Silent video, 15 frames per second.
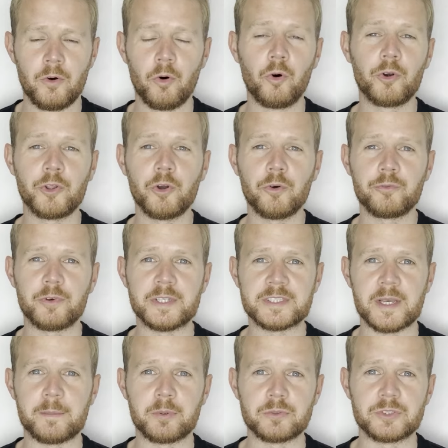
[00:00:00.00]
Order your free
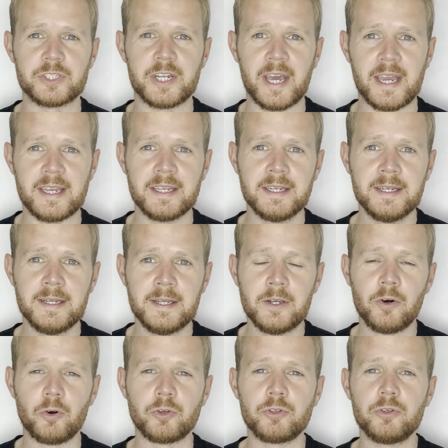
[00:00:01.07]
samples today
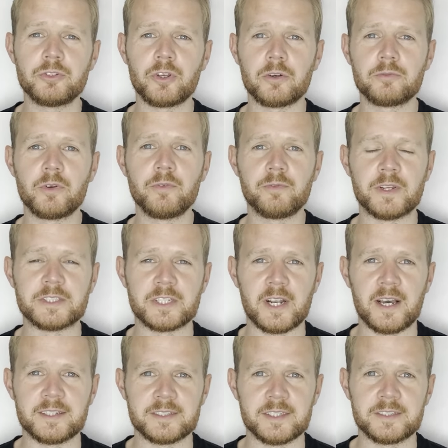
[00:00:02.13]
or use our room
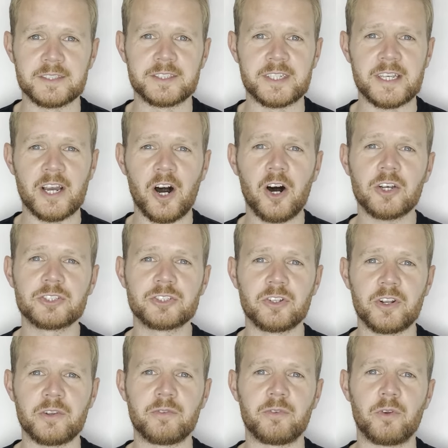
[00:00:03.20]
visualizer to see our
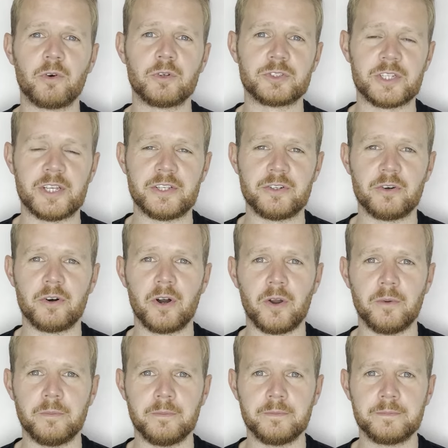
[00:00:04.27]
stunning floors in your
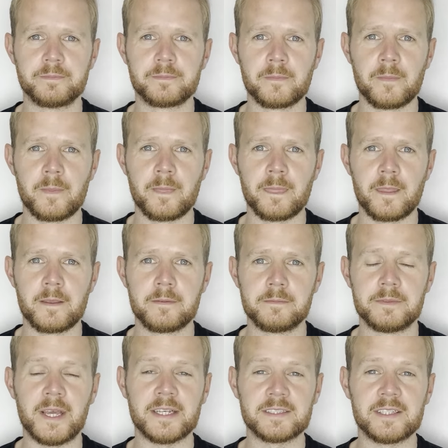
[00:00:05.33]
home.
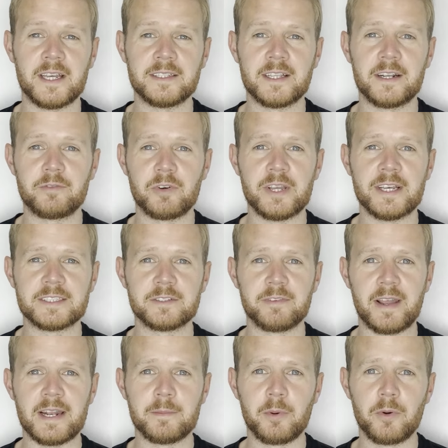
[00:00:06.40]
Next day delivery is
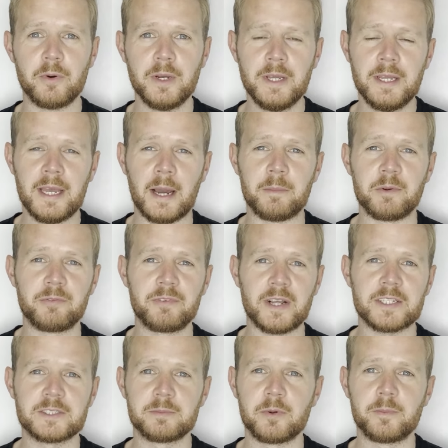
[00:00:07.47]
available, and with
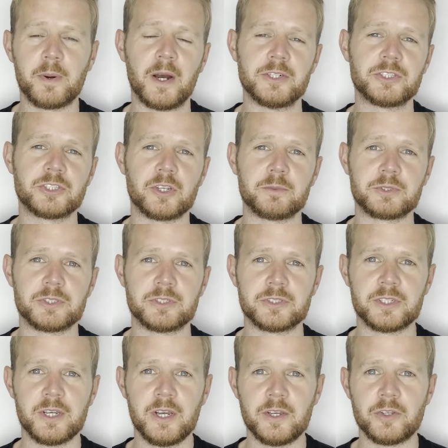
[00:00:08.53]
flexible purchase
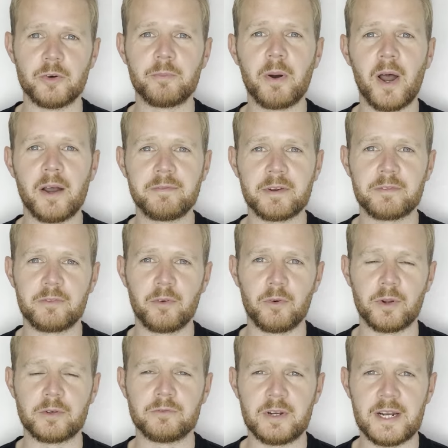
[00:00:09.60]
options, your perfect
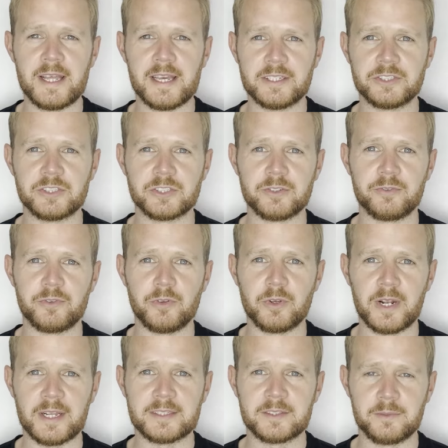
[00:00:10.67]
flooring really is just a
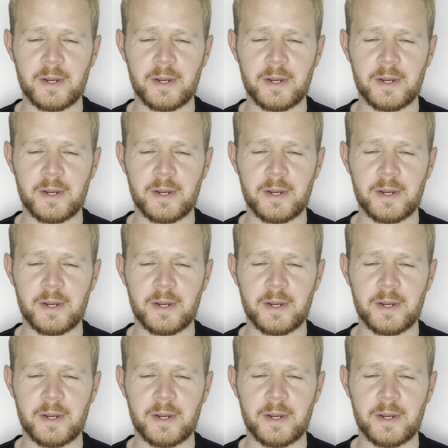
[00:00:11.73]
few clicks